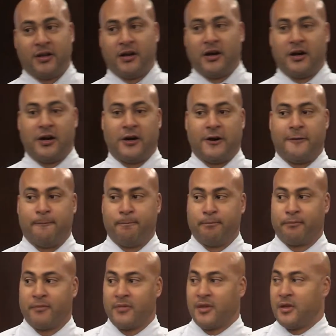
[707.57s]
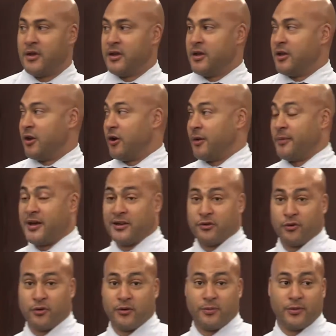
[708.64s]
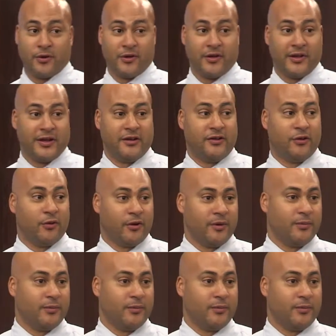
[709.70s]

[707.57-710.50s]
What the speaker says: an automatic door opener on that door.